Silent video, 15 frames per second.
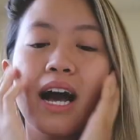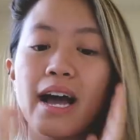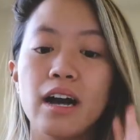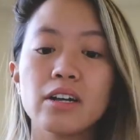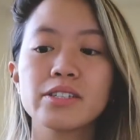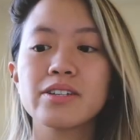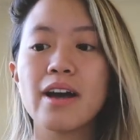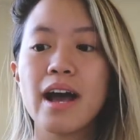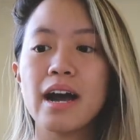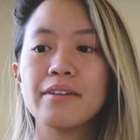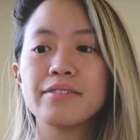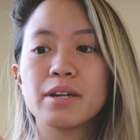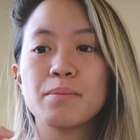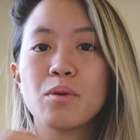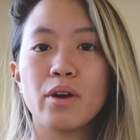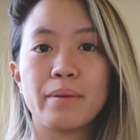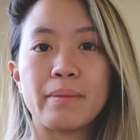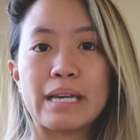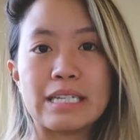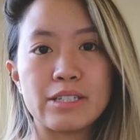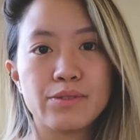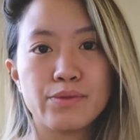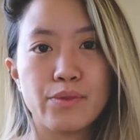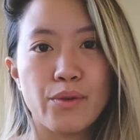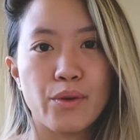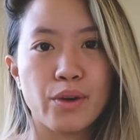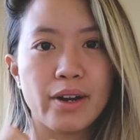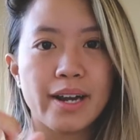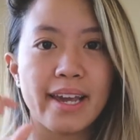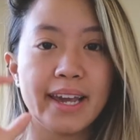I also have an appointment
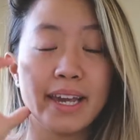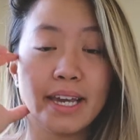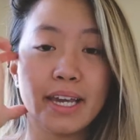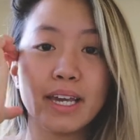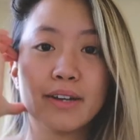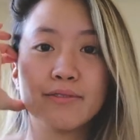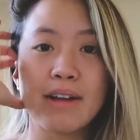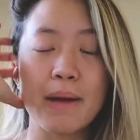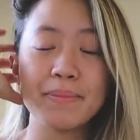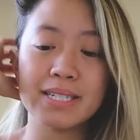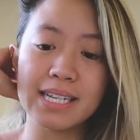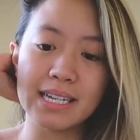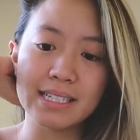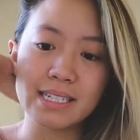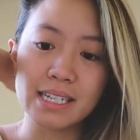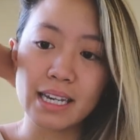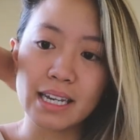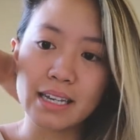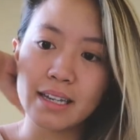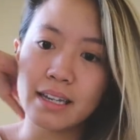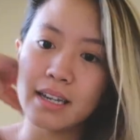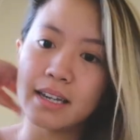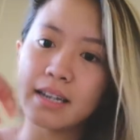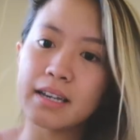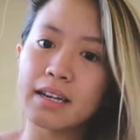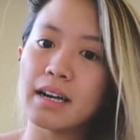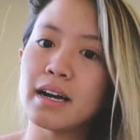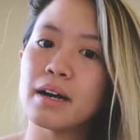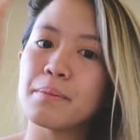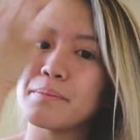for a rapid testing
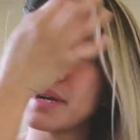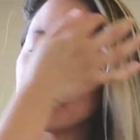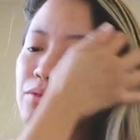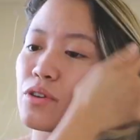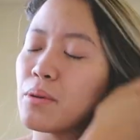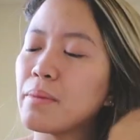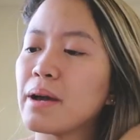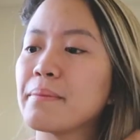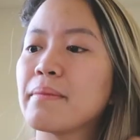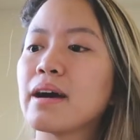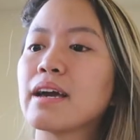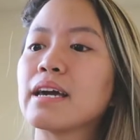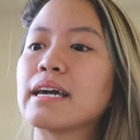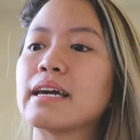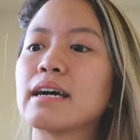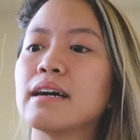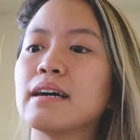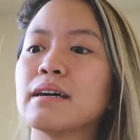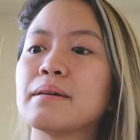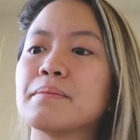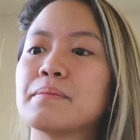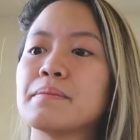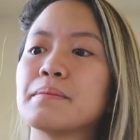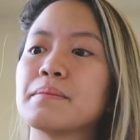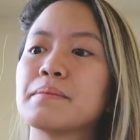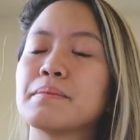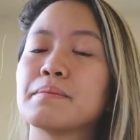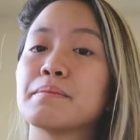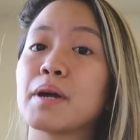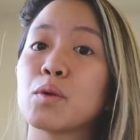um, paid for by my, um,
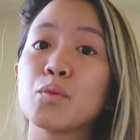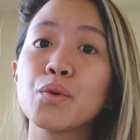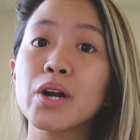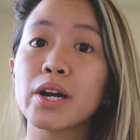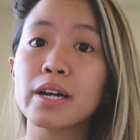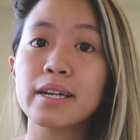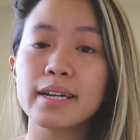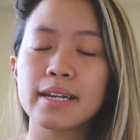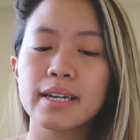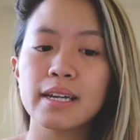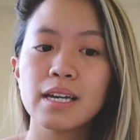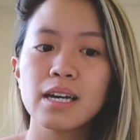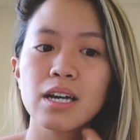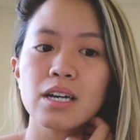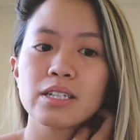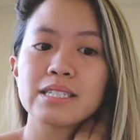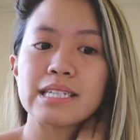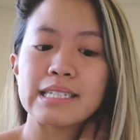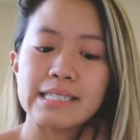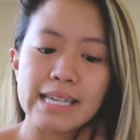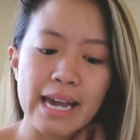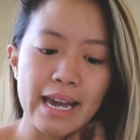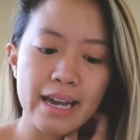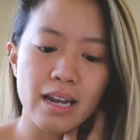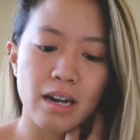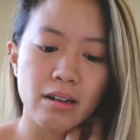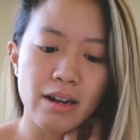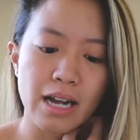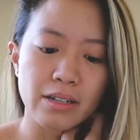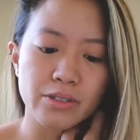my work today
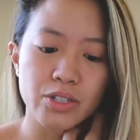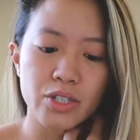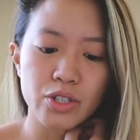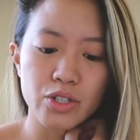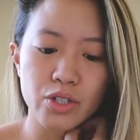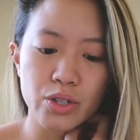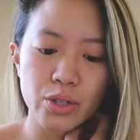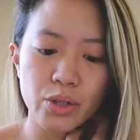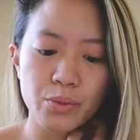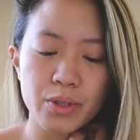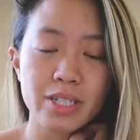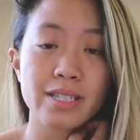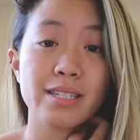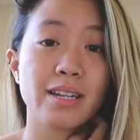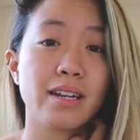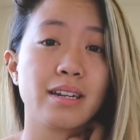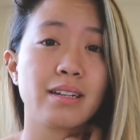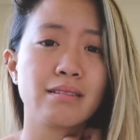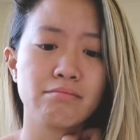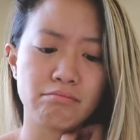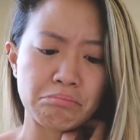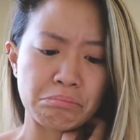around noon, which is in